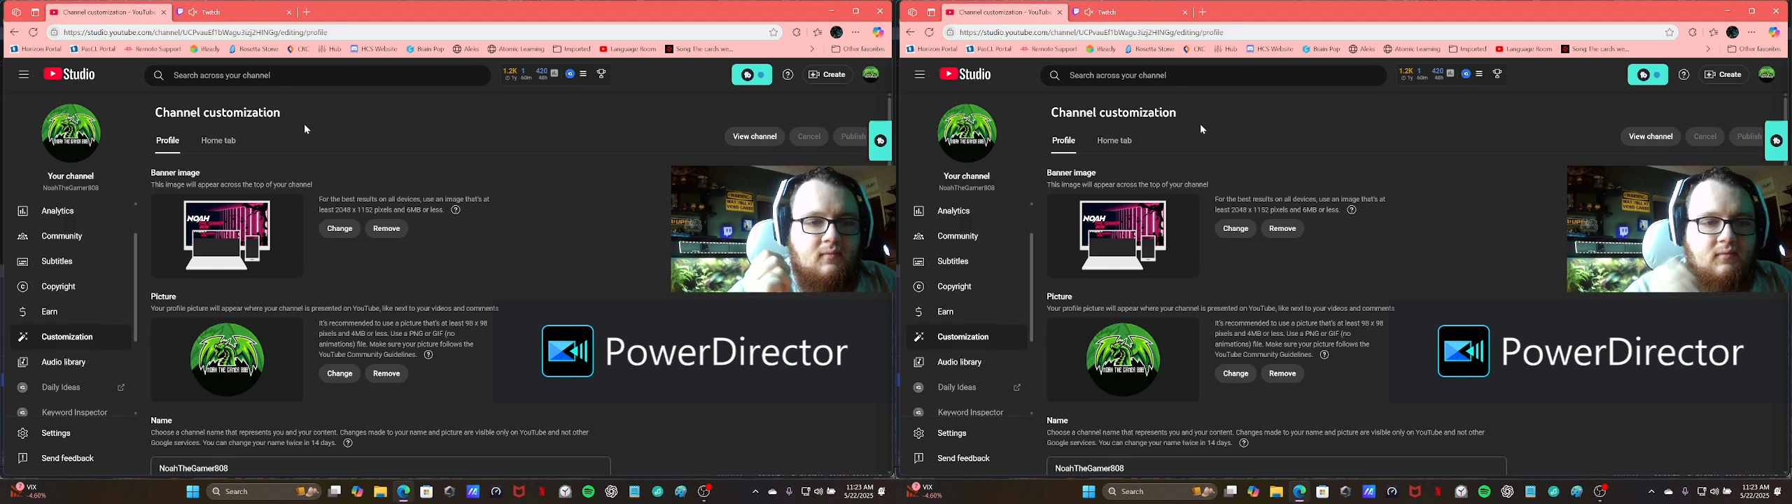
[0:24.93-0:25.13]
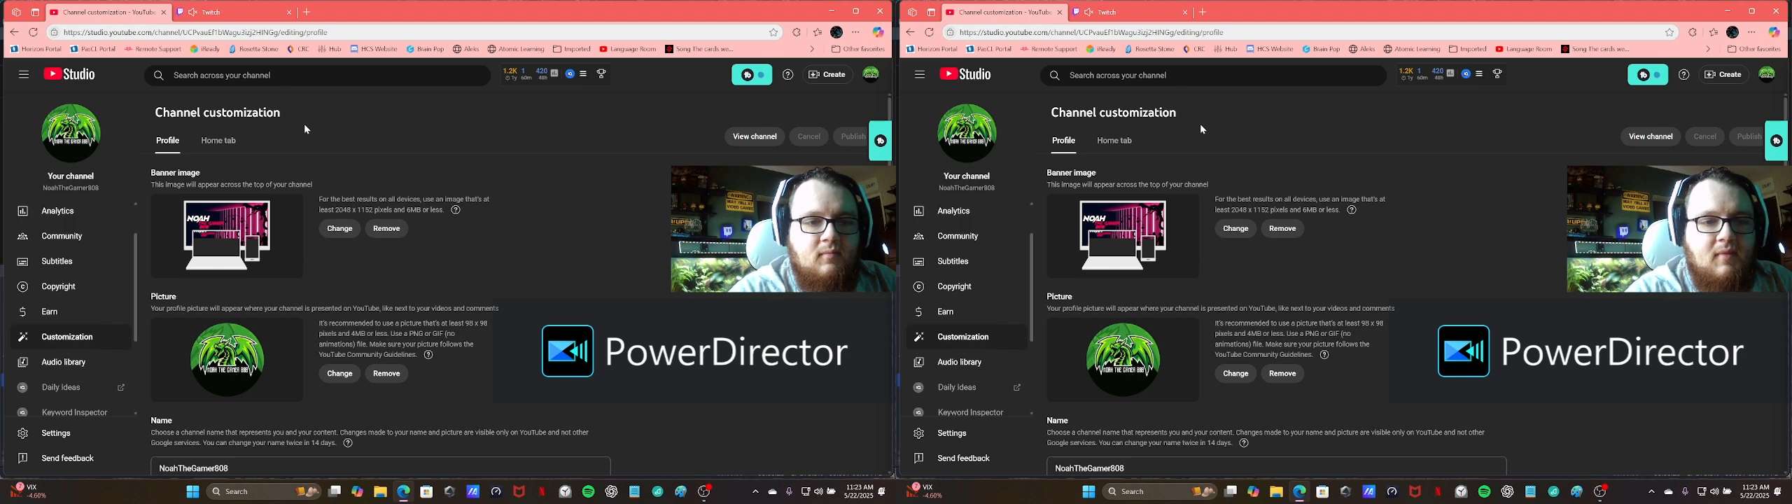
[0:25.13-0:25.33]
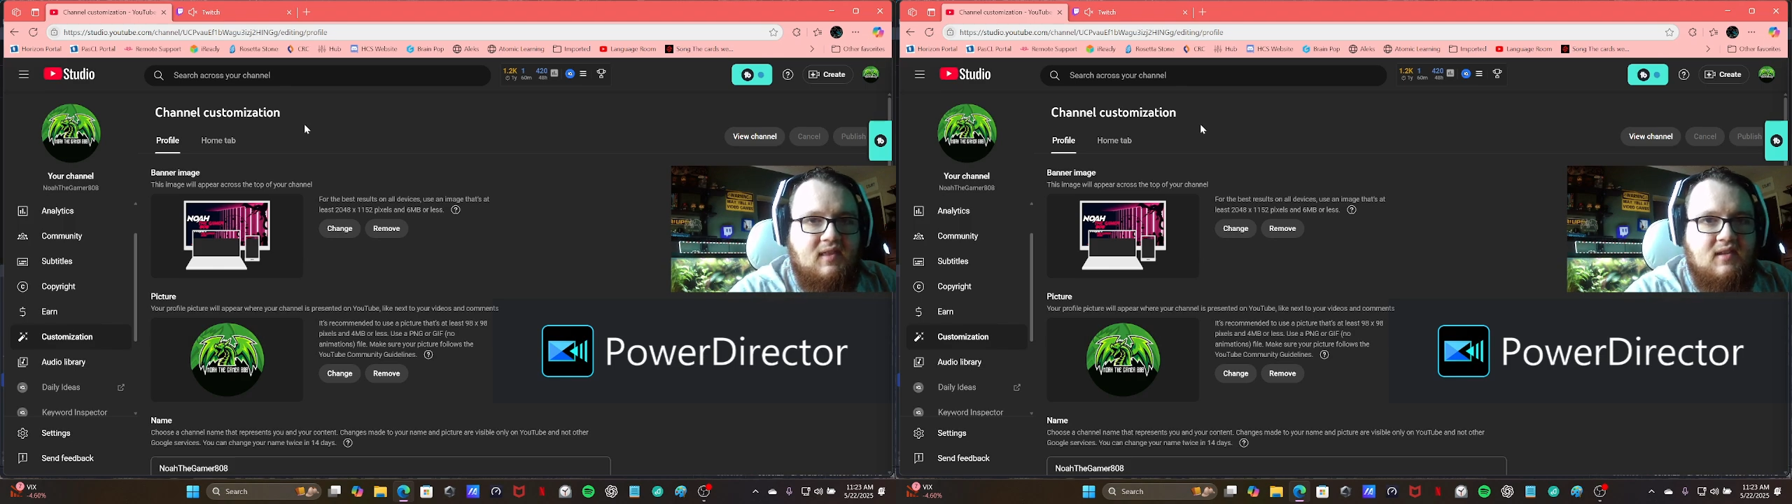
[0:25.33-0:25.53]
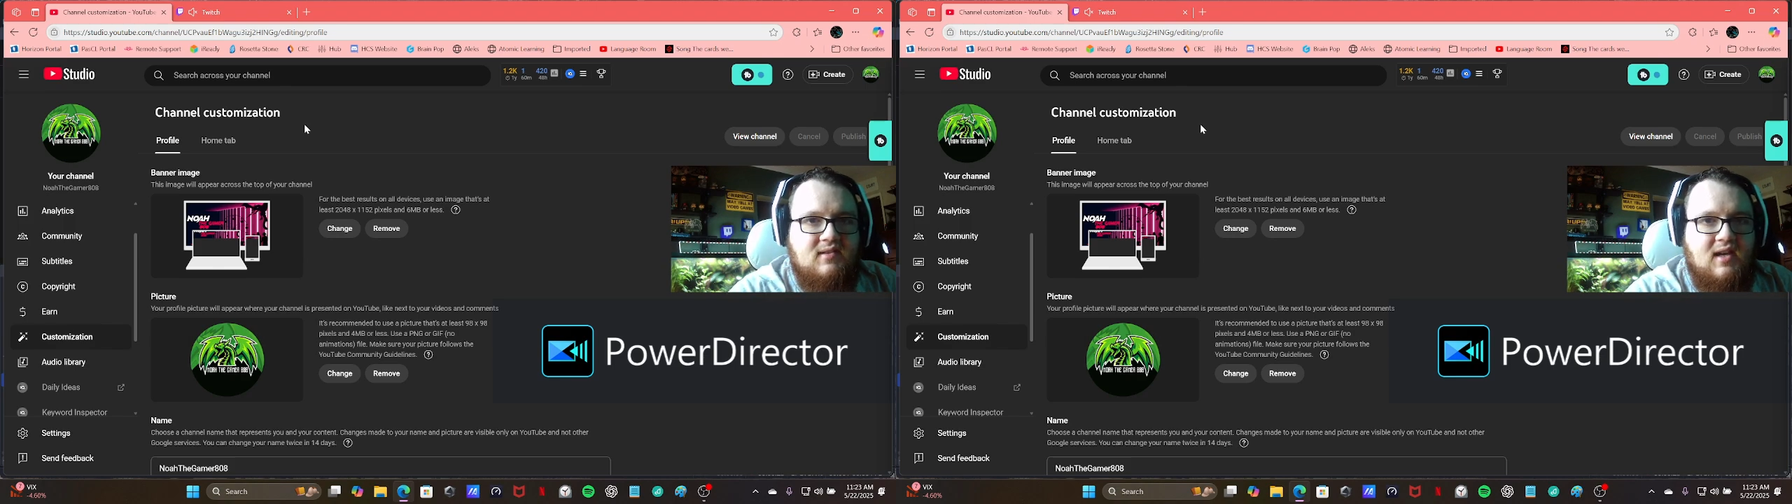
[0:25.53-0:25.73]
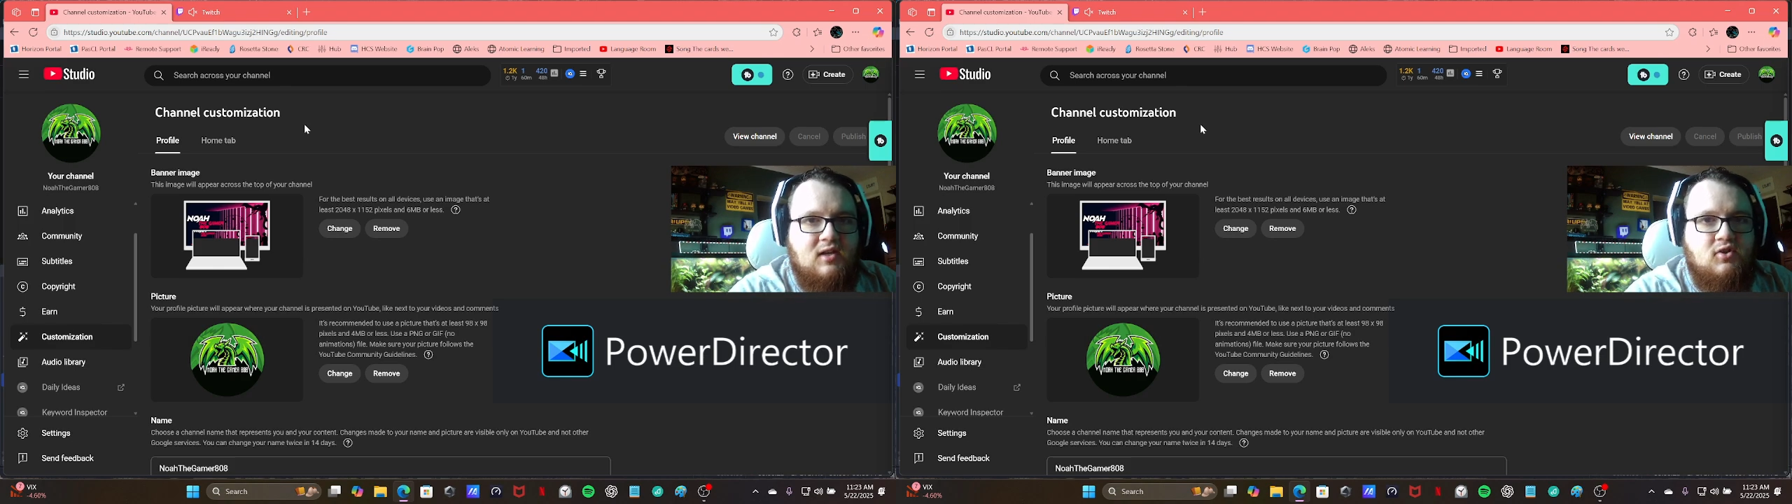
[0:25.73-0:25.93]
and make
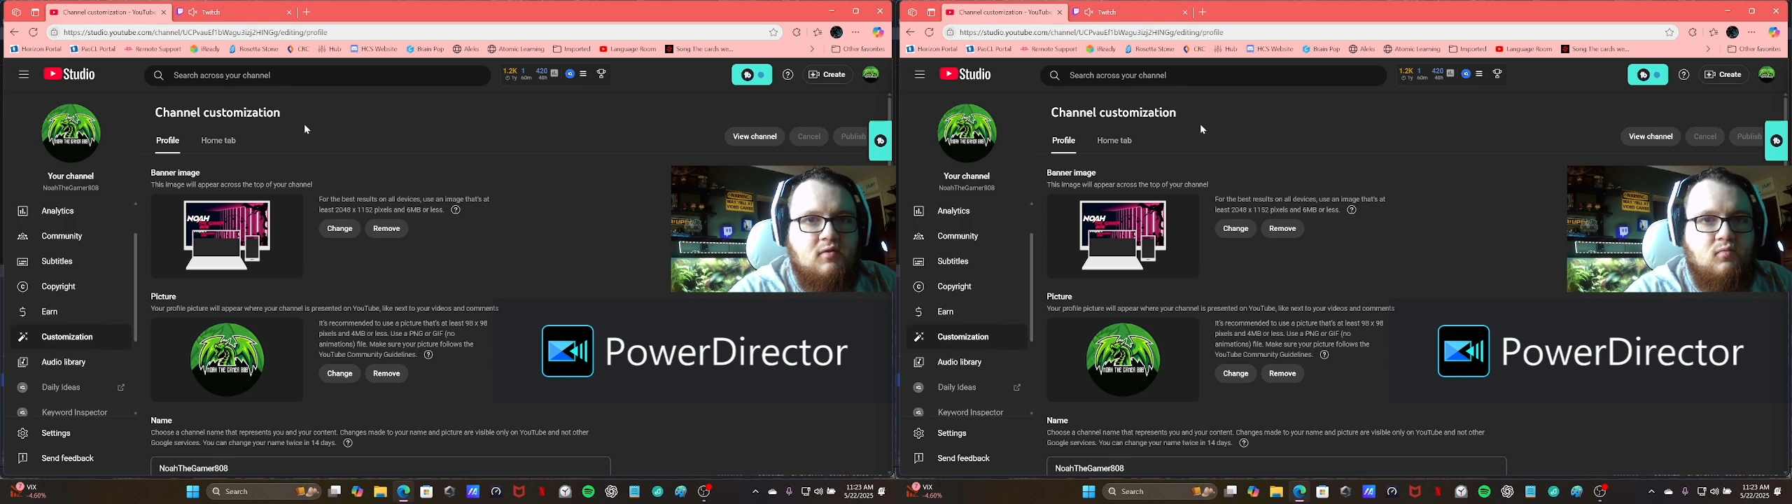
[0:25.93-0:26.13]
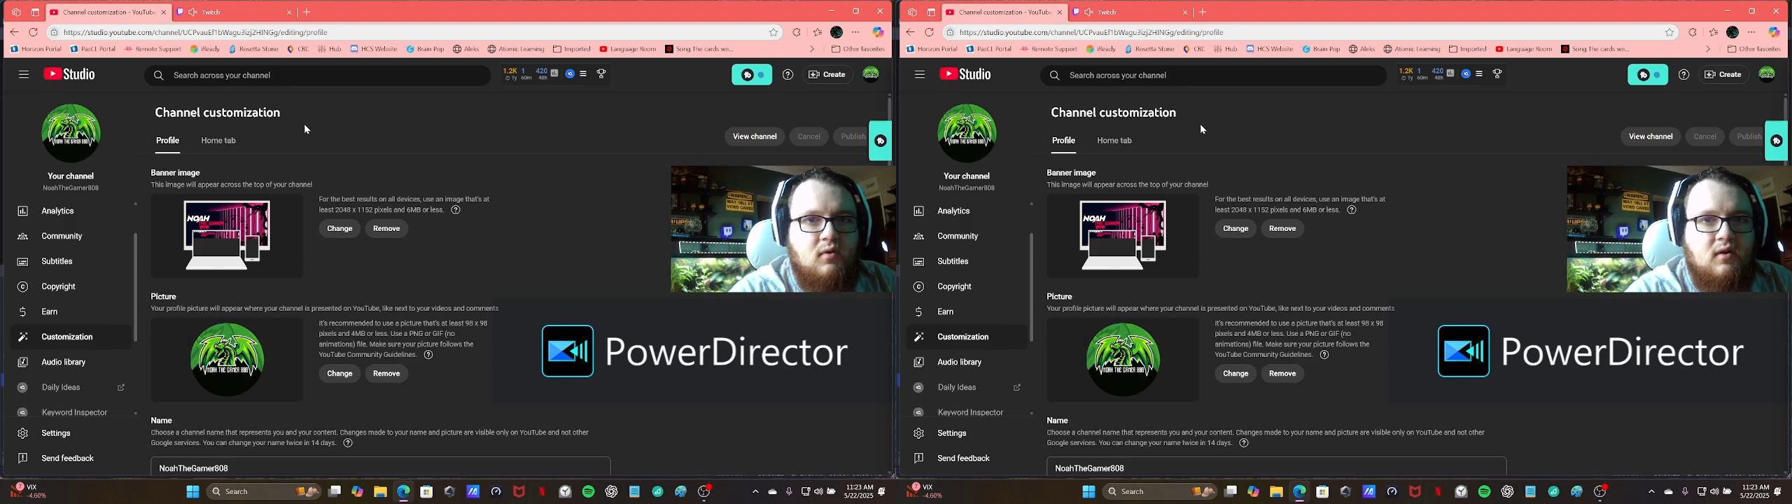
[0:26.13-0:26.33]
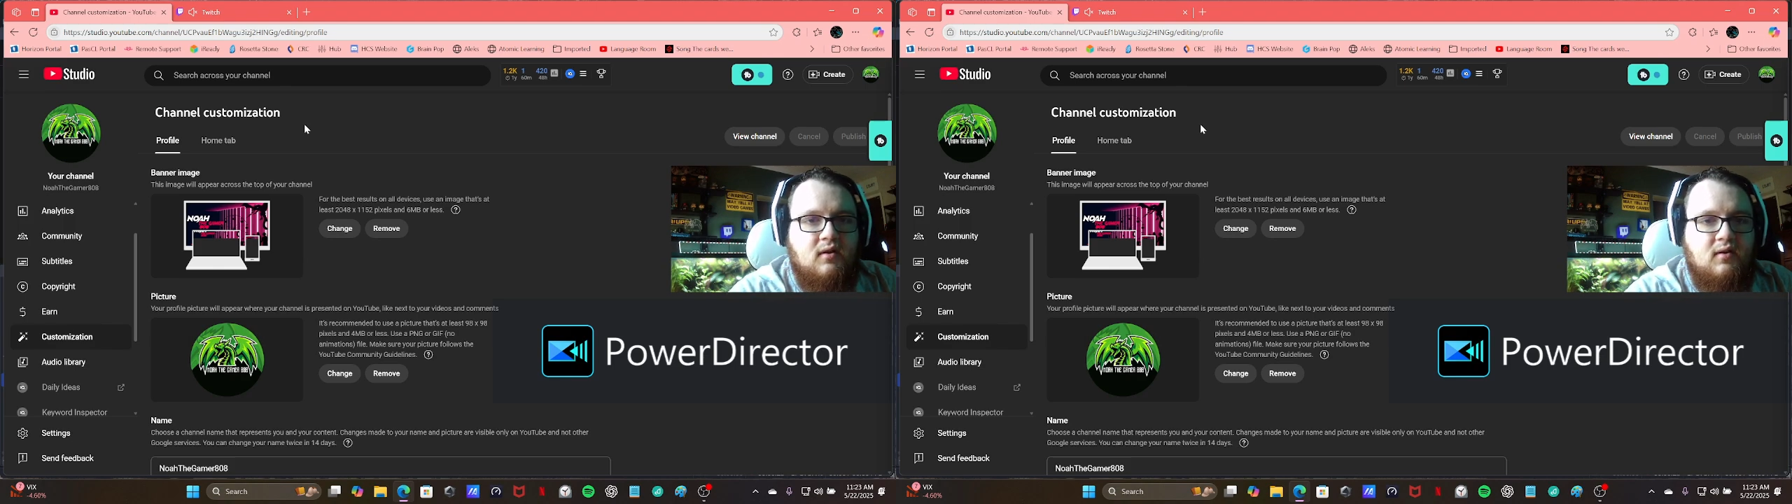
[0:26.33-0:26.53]
this actually work.